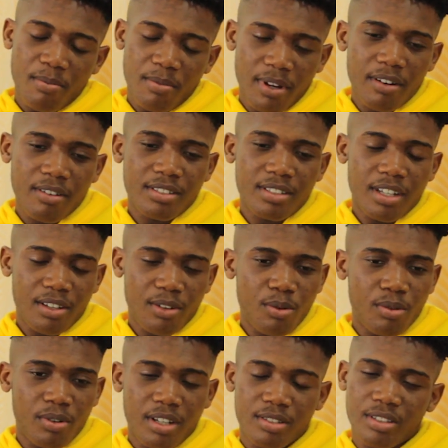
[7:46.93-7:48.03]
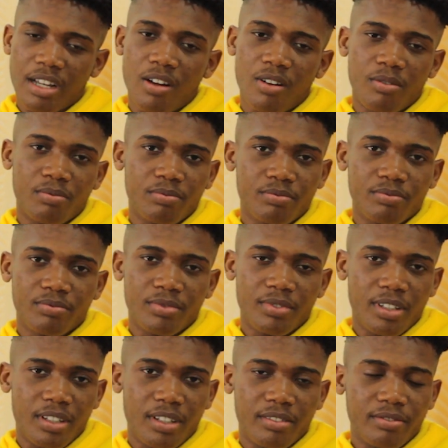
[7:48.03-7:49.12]
And I was like, oh, that's calm.
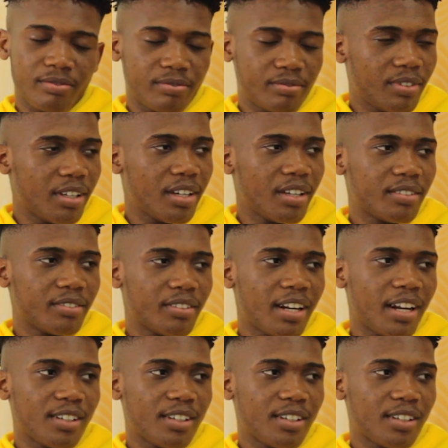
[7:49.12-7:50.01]
Yeah.